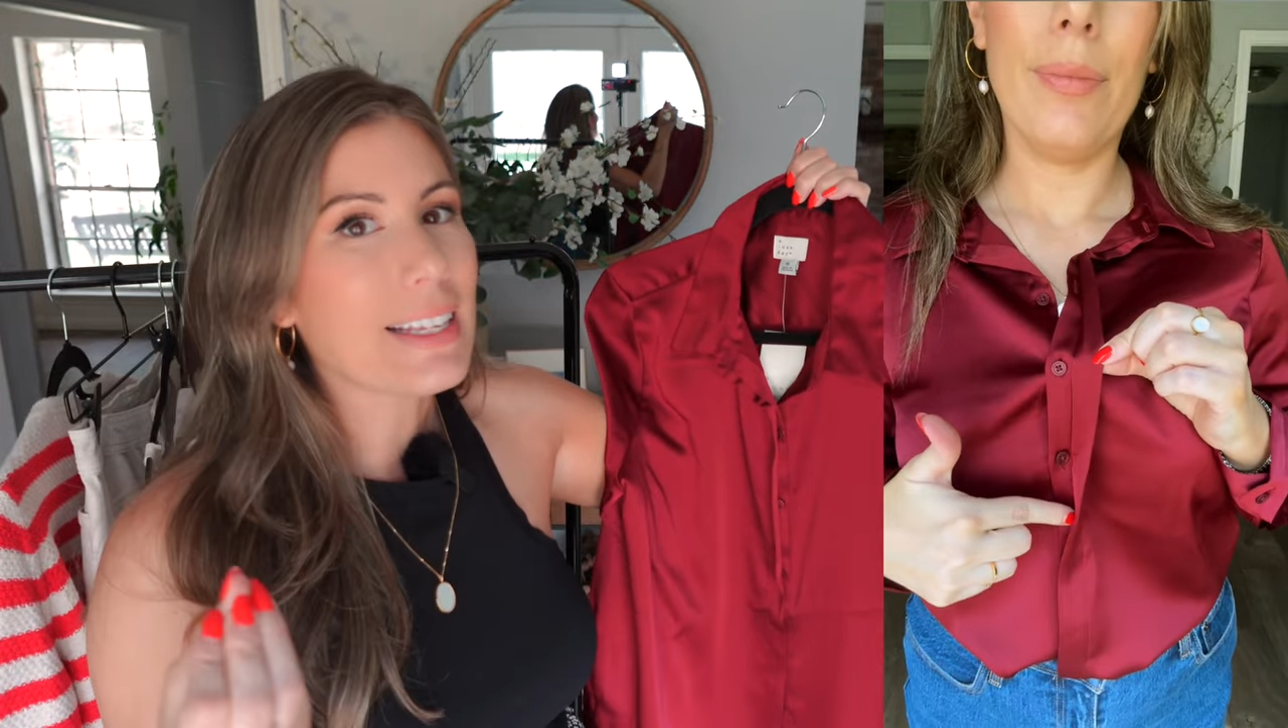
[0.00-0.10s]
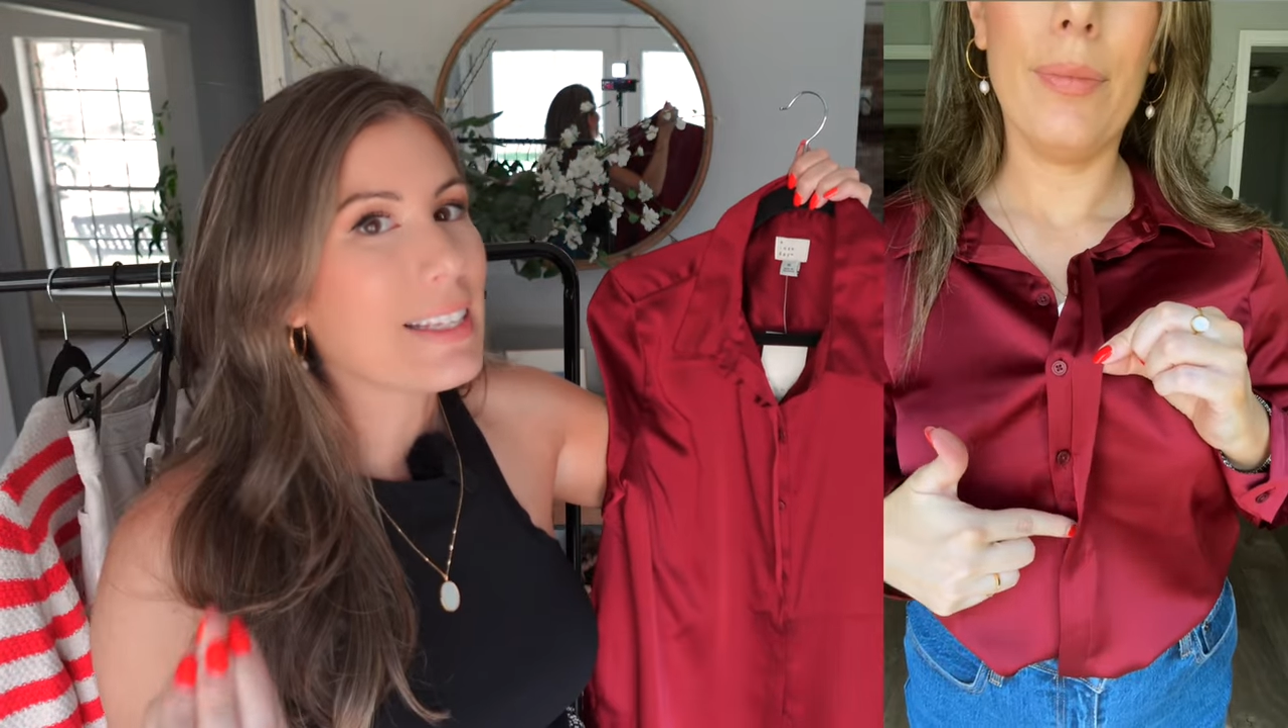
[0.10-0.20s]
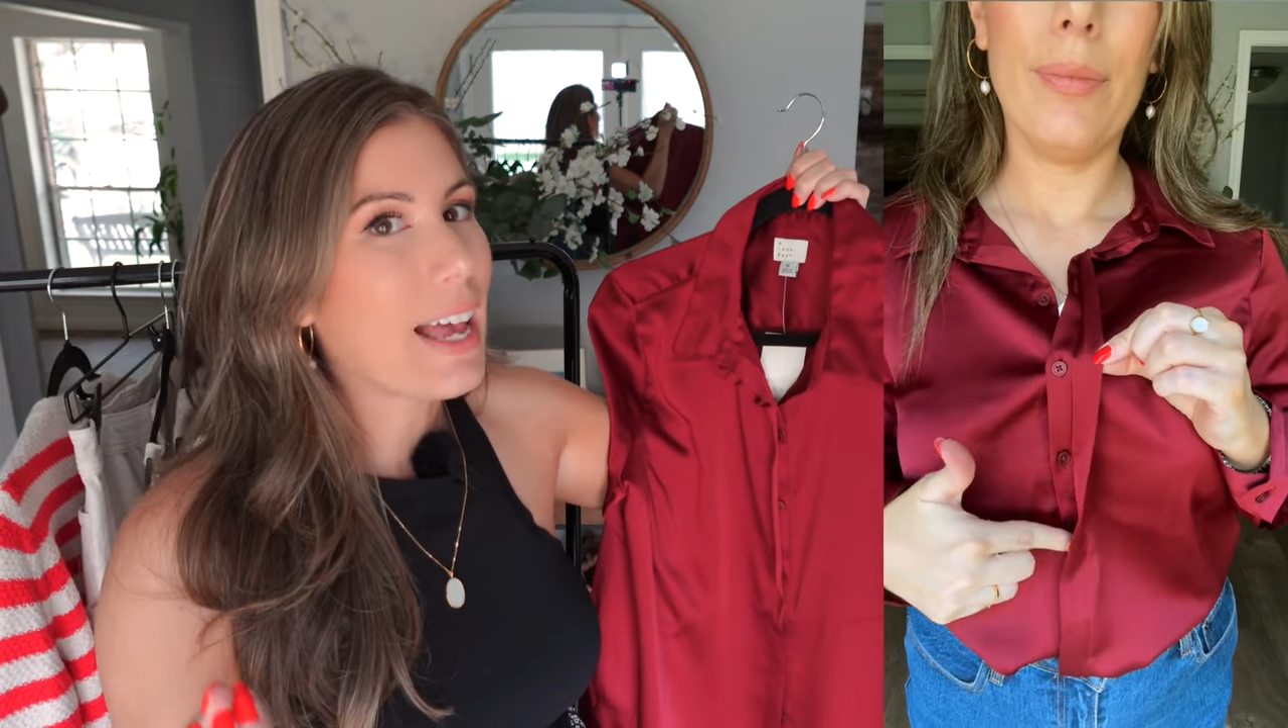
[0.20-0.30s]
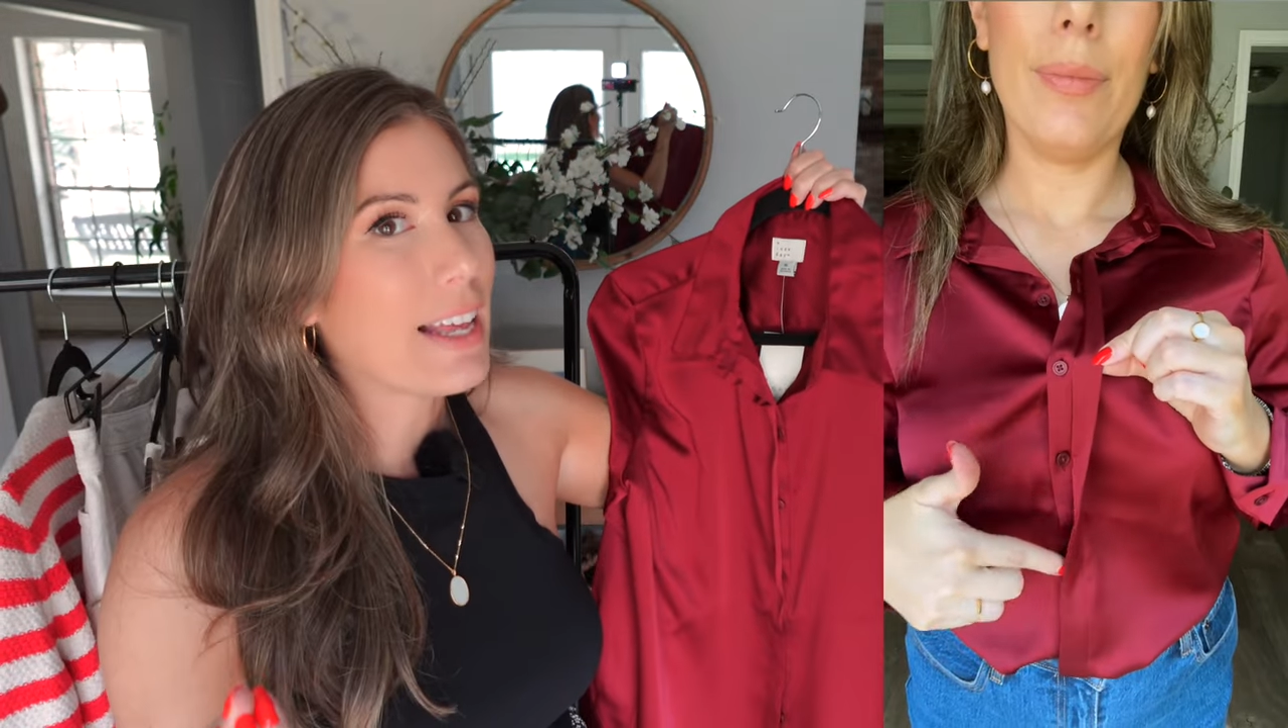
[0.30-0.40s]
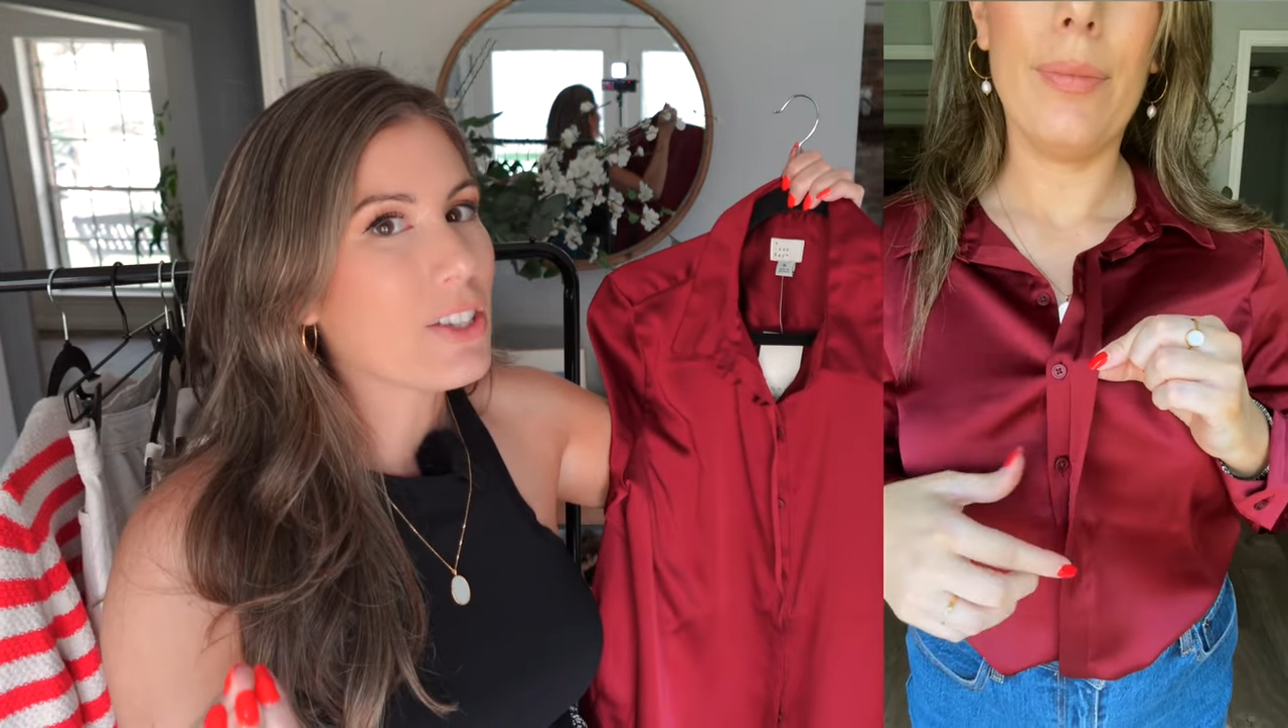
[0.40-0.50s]

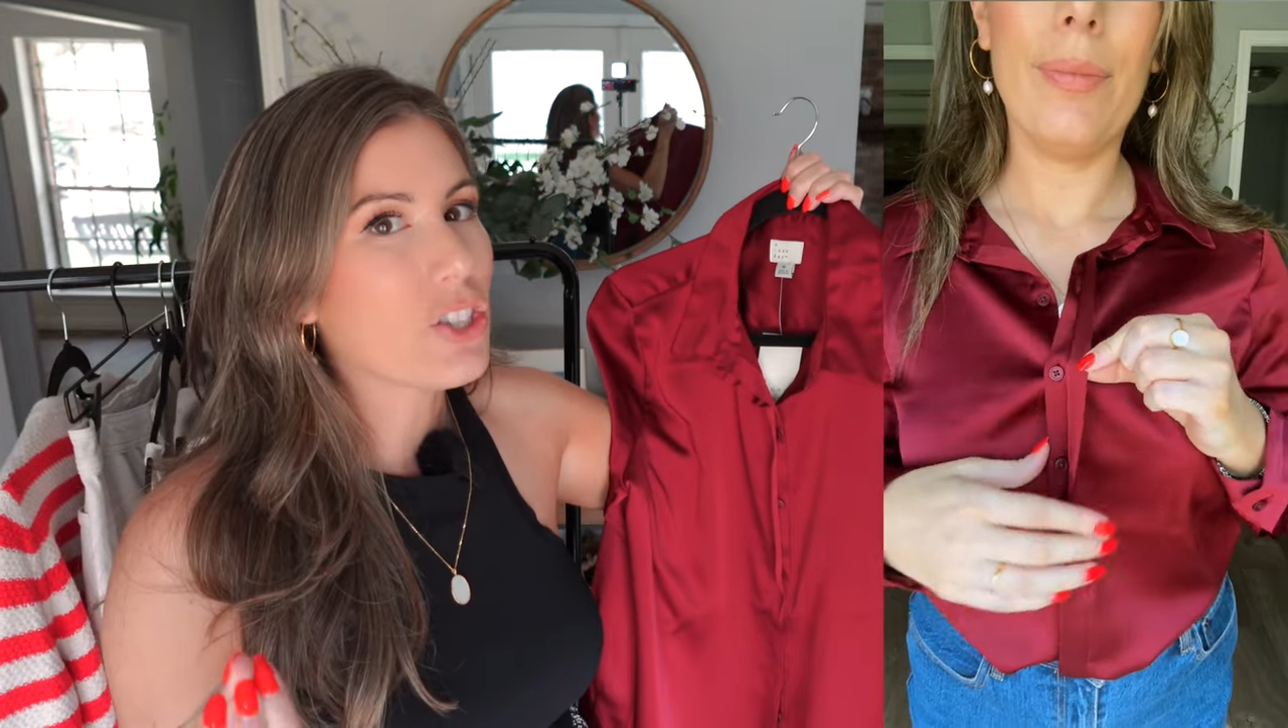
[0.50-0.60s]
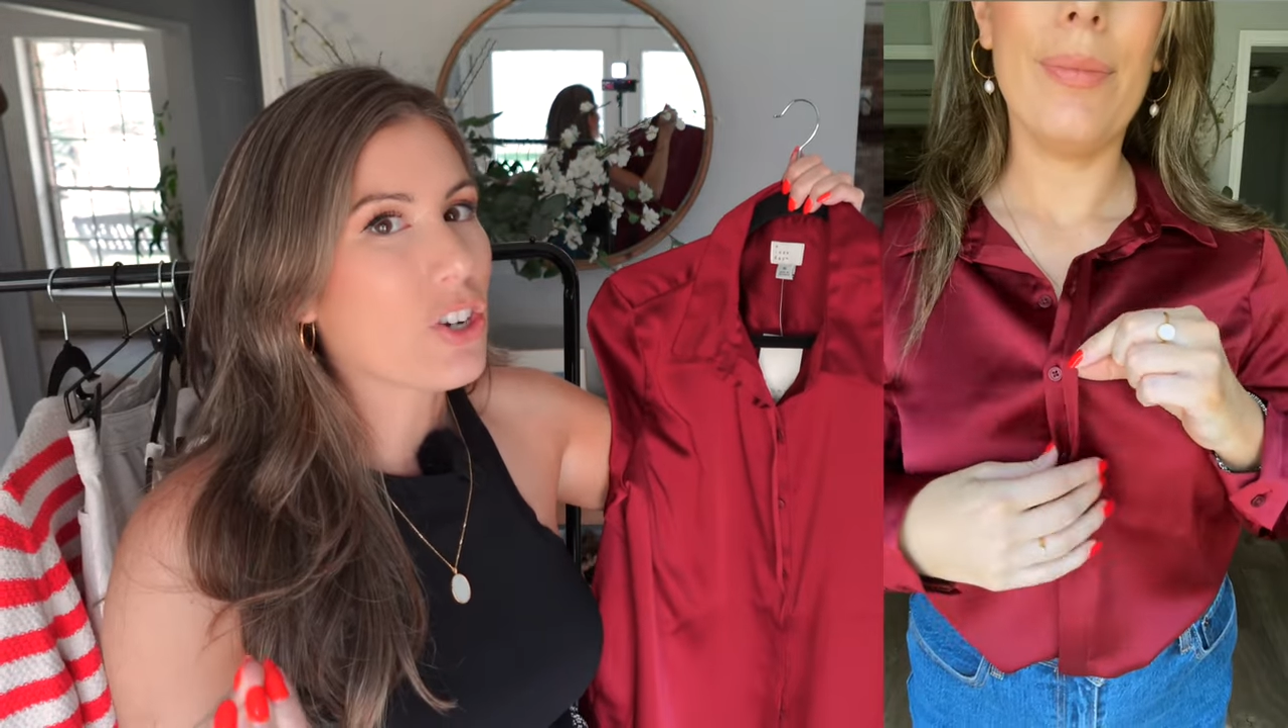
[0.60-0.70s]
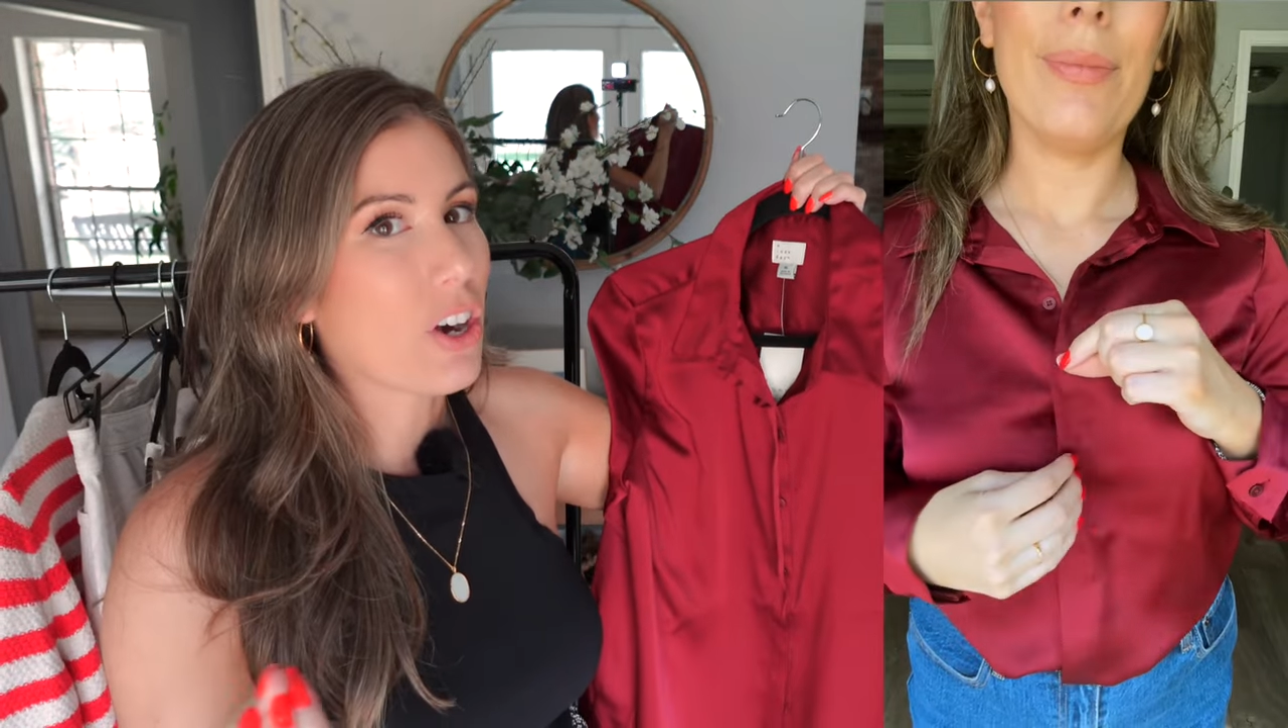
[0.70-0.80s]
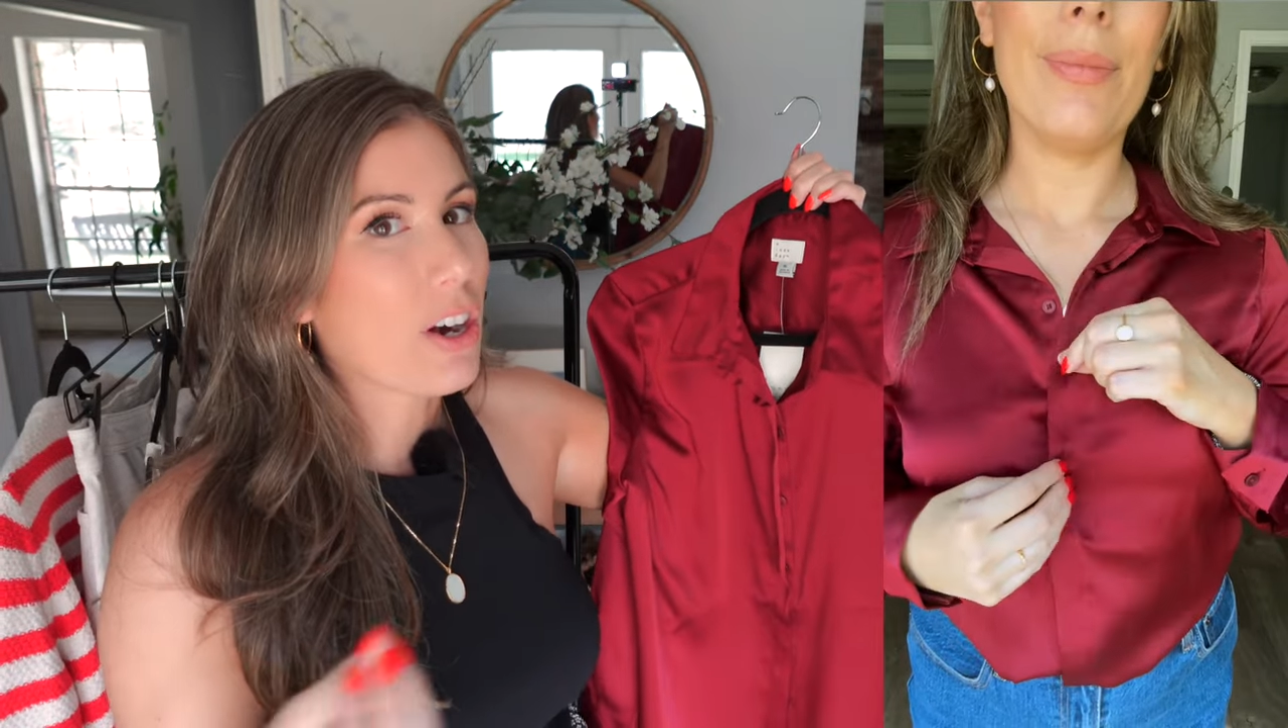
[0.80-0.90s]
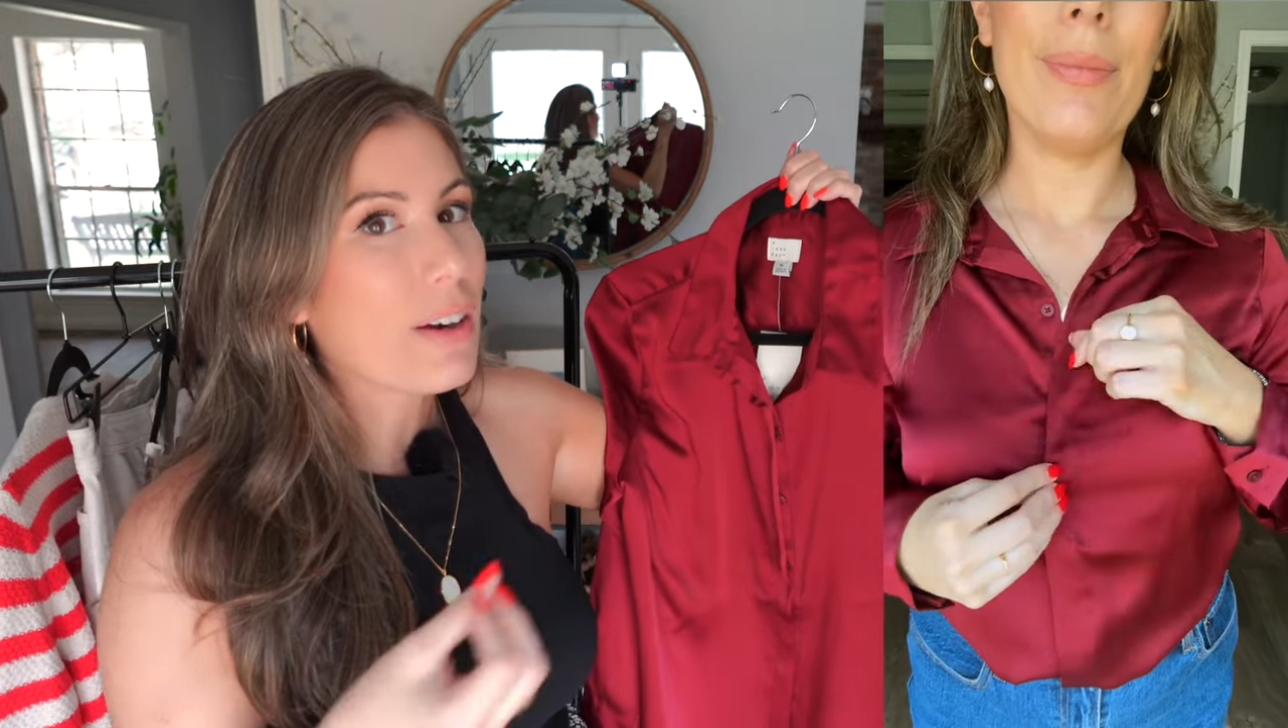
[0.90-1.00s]
satin
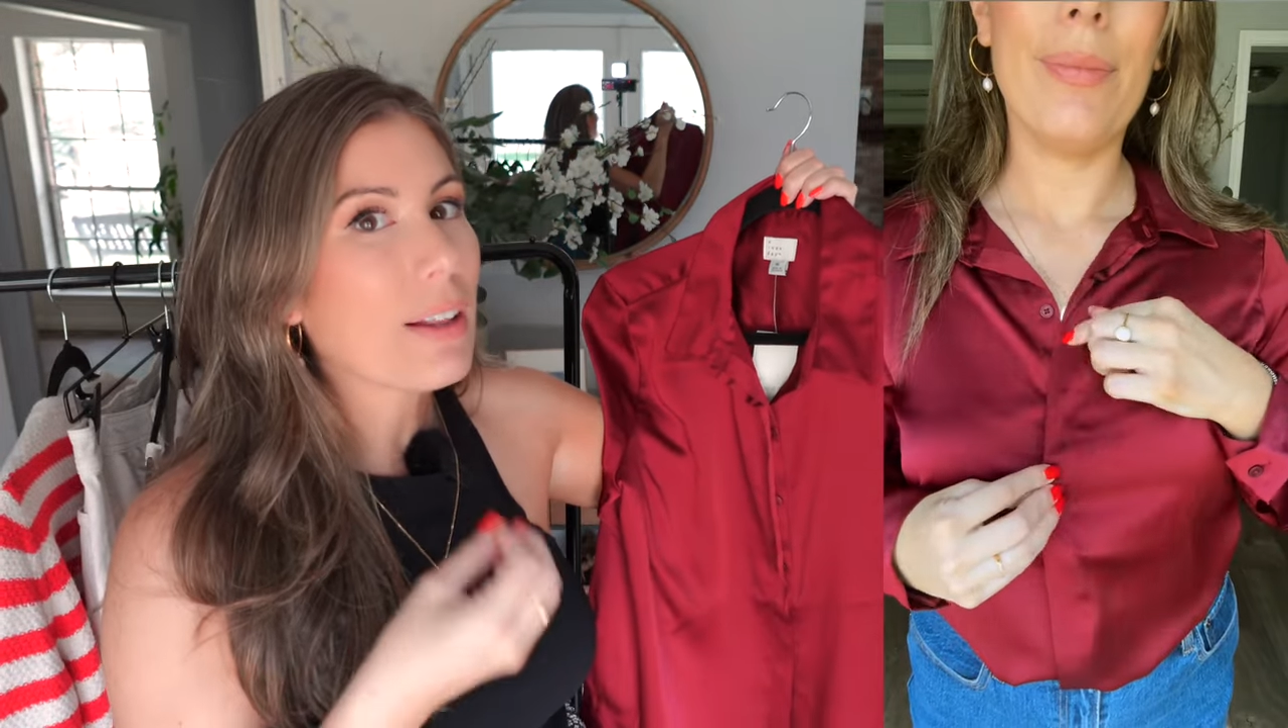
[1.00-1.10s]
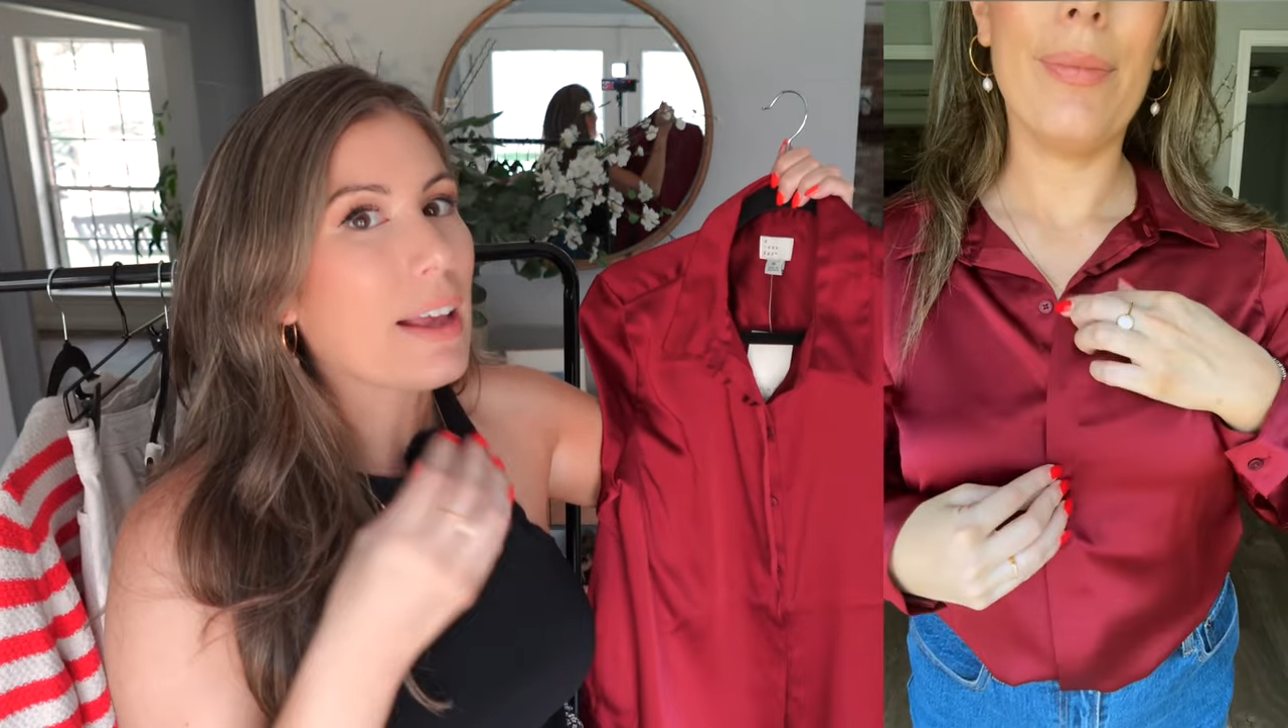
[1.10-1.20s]
skirt,